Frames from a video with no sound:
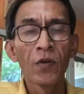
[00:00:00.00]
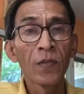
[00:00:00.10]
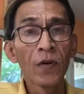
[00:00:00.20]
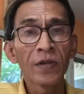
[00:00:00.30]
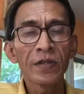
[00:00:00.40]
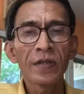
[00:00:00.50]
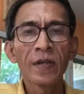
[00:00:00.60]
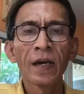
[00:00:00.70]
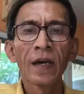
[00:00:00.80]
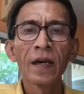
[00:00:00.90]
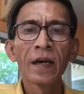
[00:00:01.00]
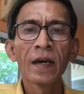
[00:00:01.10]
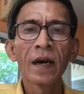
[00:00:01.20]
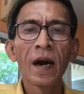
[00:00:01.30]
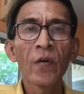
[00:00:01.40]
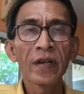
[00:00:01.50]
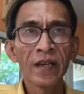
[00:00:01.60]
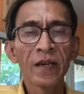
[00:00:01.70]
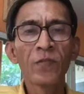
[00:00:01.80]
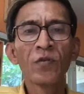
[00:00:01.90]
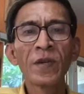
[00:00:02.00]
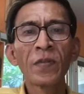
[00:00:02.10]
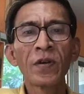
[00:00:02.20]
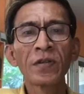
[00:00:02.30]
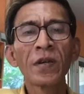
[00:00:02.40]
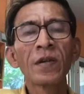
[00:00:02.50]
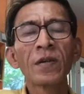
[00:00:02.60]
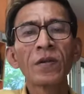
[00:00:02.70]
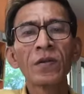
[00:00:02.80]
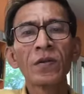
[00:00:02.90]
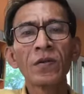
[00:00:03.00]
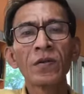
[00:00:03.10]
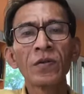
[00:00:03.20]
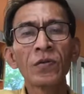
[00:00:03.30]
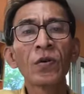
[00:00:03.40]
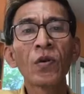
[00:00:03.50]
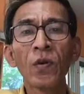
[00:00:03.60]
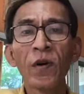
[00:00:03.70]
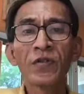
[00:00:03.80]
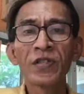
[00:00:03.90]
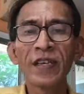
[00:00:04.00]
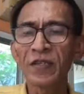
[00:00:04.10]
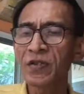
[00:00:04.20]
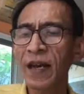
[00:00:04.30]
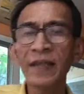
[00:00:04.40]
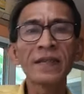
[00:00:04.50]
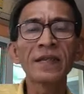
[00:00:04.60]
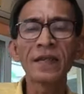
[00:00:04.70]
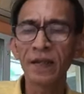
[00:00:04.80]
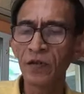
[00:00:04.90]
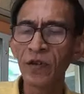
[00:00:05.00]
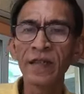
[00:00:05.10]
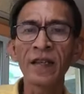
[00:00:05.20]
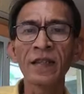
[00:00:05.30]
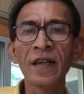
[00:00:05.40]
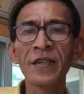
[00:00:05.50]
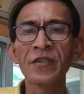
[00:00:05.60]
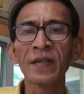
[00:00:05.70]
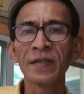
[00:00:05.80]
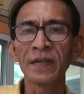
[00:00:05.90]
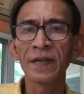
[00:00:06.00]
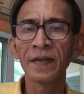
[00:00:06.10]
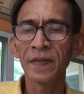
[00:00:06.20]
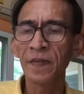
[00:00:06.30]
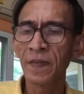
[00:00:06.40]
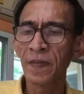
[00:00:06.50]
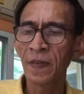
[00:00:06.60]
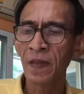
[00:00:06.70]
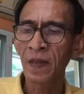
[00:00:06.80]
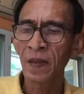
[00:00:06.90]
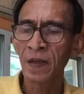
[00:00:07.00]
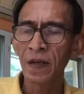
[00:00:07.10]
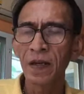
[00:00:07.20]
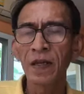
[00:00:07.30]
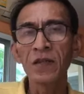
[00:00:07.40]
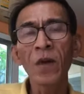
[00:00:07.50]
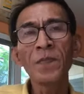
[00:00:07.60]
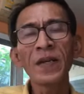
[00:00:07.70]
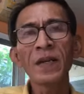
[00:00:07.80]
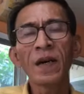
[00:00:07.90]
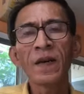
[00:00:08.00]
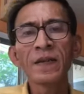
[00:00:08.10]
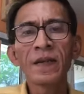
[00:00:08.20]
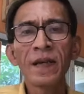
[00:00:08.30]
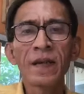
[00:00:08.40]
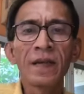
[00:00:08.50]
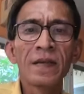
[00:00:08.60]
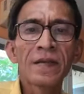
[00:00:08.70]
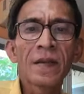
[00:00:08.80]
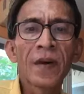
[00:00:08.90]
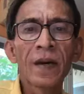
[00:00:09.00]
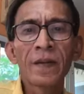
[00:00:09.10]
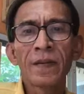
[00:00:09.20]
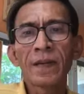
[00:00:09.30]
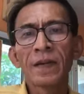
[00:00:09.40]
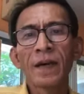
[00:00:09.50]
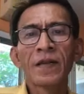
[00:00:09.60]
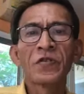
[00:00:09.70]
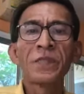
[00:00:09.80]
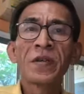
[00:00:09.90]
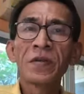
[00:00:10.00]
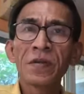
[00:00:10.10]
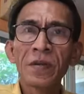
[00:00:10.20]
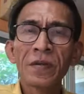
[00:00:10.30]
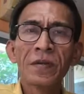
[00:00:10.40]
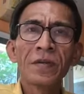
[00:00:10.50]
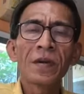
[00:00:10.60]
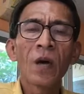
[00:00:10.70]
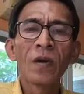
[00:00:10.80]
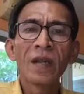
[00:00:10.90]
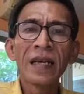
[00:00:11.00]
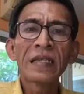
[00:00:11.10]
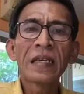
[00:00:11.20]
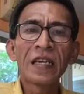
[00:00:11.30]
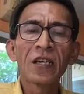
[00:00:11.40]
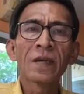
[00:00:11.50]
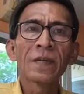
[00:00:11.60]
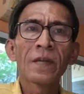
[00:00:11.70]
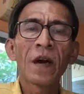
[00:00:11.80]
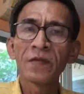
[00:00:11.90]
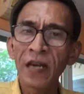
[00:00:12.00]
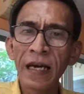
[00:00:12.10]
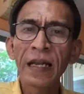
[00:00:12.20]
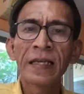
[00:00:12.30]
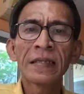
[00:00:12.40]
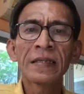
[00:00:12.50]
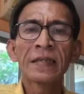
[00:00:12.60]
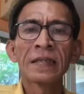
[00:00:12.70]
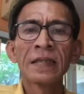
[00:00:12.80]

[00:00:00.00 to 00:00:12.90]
promote our King Bhumibol to global stage at United Nations. The topic on the day is about a tribute to our late King of Thailand.